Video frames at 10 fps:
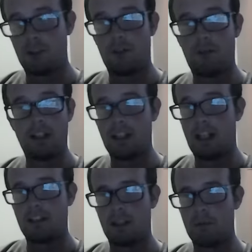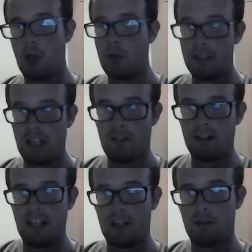was a fantastic moment.
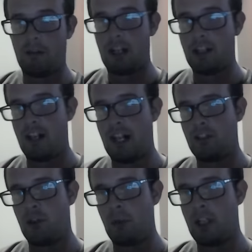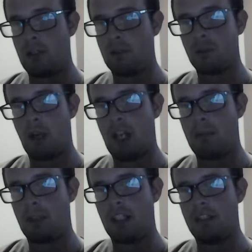Gary Taylor-Fletcher netted the winner as well, I
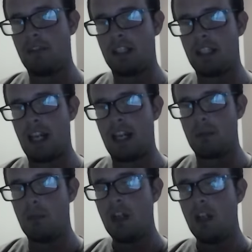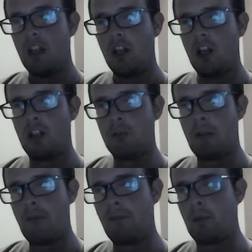believe, in the game.
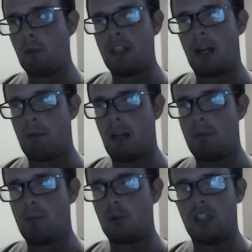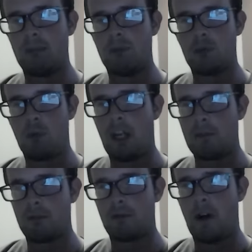I think with that Blackpool team as well,
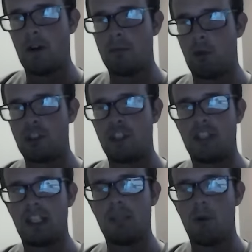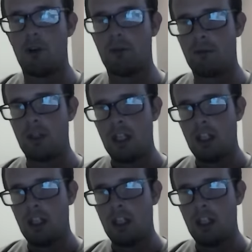it was very much a team of,